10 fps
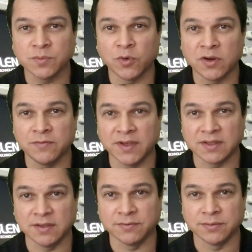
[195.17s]
is more
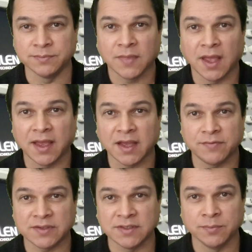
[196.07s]
effective? I
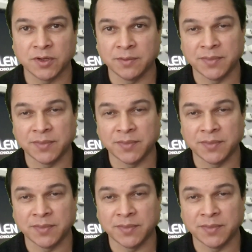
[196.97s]
have a simple